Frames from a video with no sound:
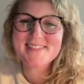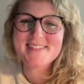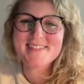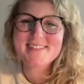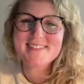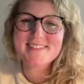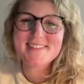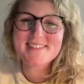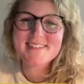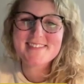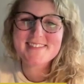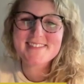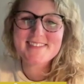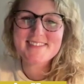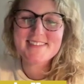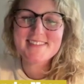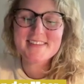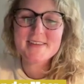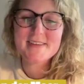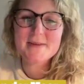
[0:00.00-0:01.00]

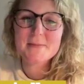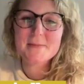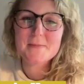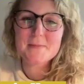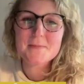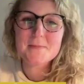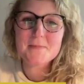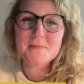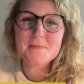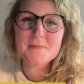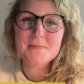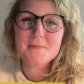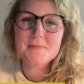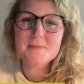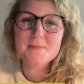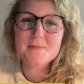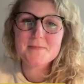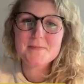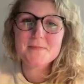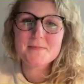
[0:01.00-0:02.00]

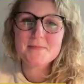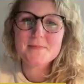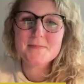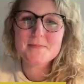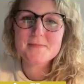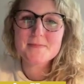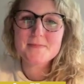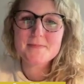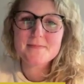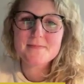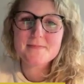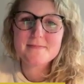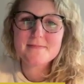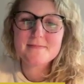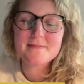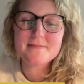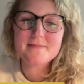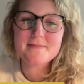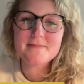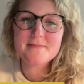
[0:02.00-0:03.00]

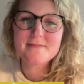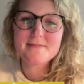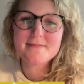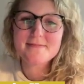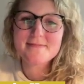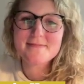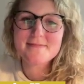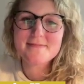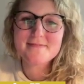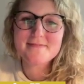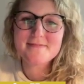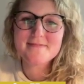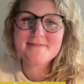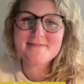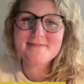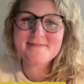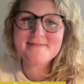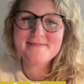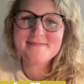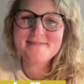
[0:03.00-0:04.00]

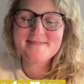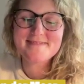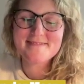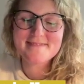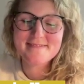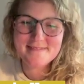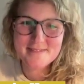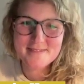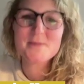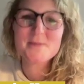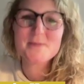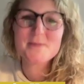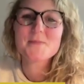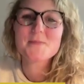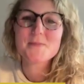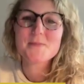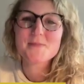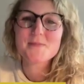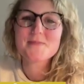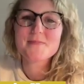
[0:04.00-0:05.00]

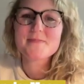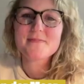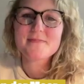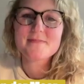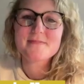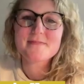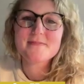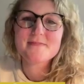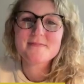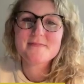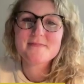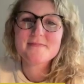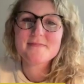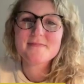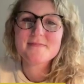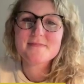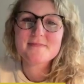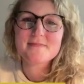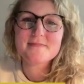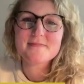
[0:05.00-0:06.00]

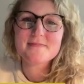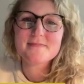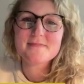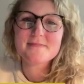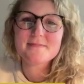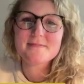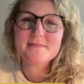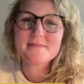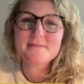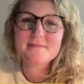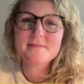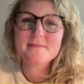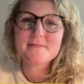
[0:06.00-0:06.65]
This person isn't speaking.